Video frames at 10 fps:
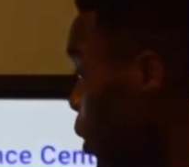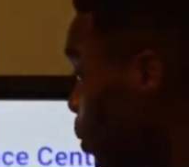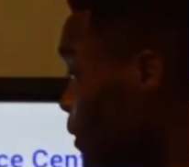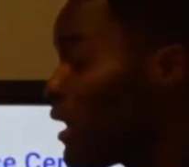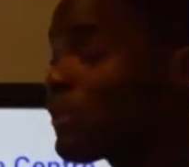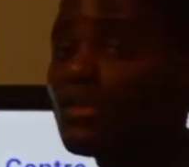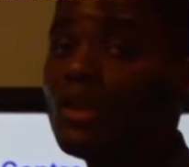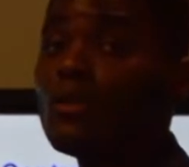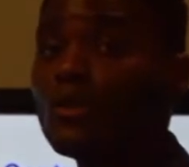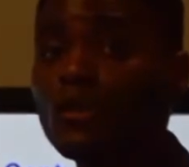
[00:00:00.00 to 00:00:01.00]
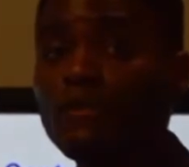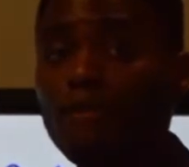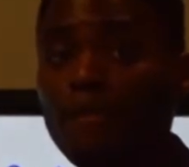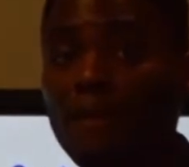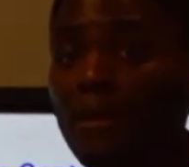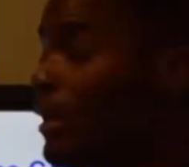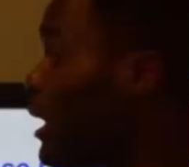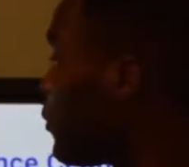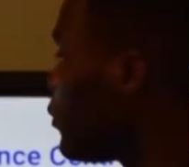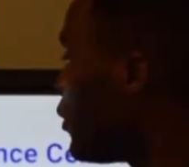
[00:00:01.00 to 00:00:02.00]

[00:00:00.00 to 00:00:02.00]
with our solution. Now you